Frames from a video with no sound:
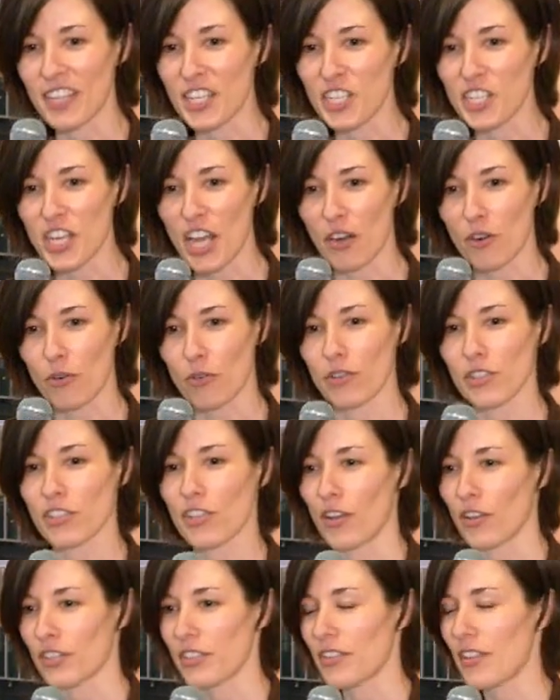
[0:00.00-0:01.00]
the general
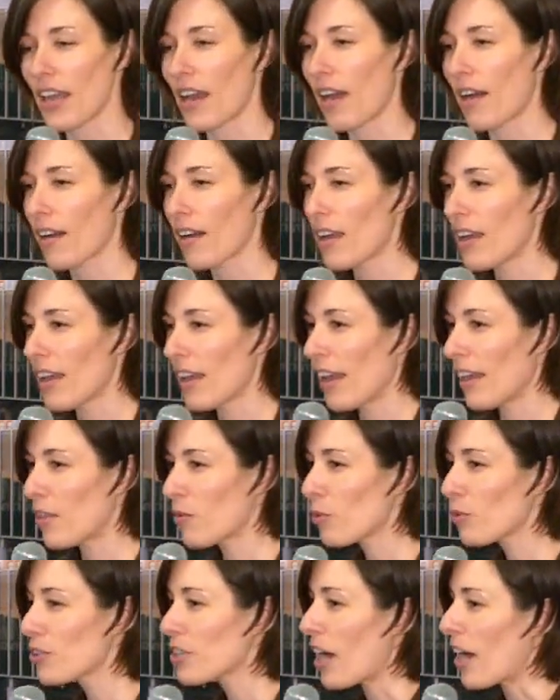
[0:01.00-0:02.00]
results there, and
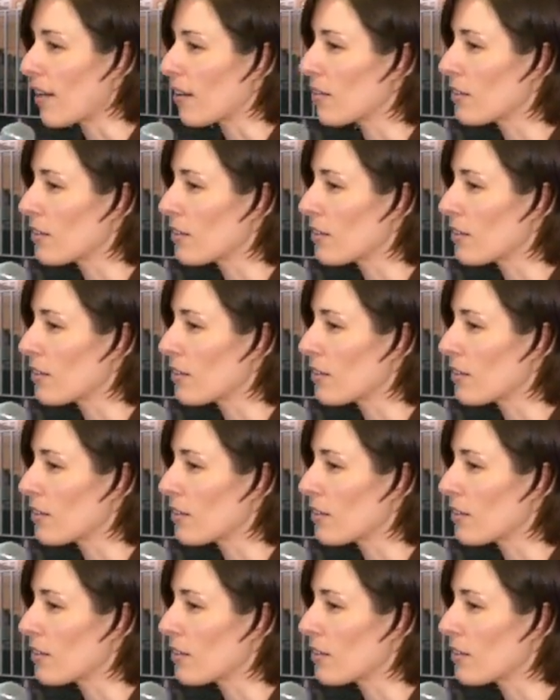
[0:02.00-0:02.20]
then we'll talk a